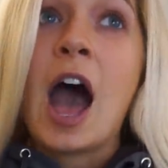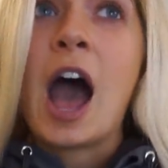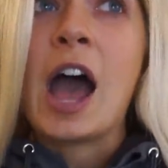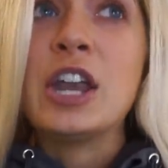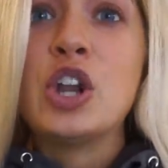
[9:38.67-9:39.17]

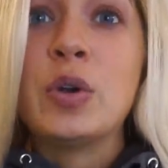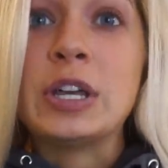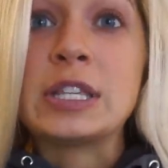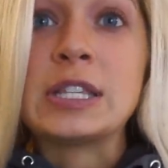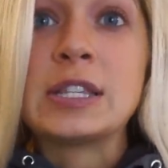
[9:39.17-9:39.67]
I
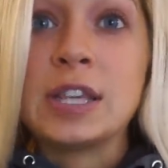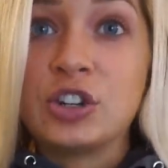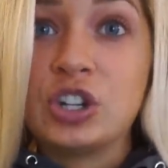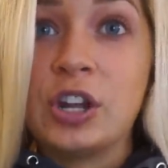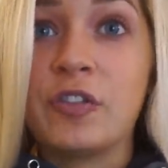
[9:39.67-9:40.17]
notice
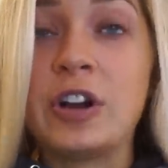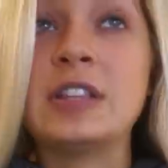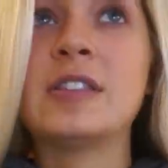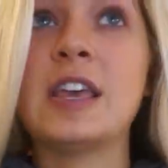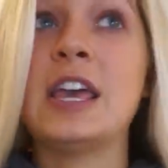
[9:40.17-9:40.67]
such a
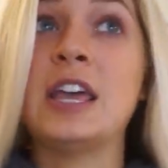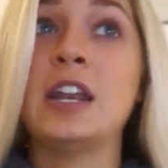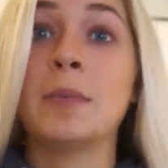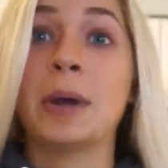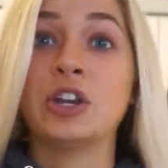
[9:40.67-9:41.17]
difference
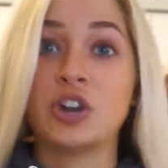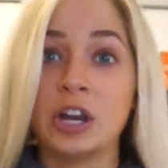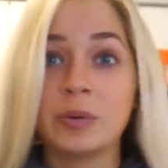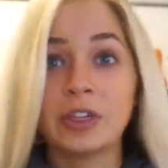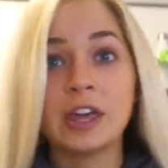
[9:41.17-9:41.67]
in my
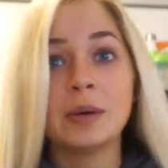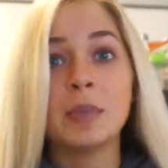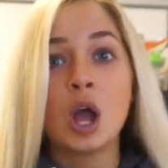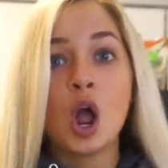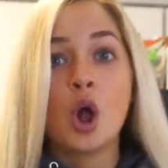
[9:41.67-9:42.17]
training with him